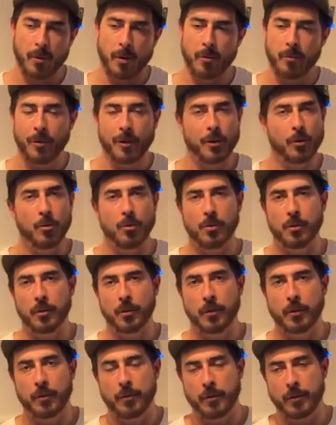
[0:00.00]
way cooler
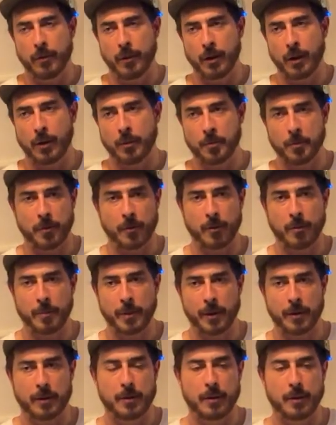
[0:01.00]
than I was
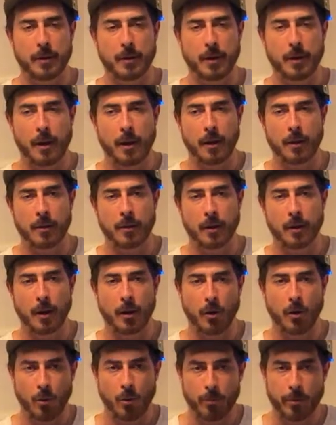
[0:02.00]
expecting. And I
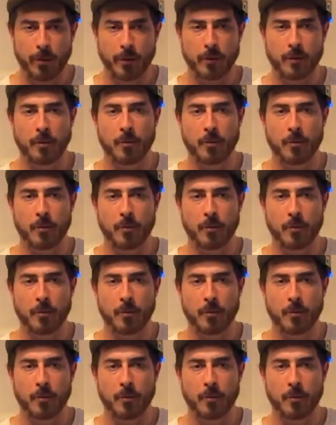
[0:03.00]
hope that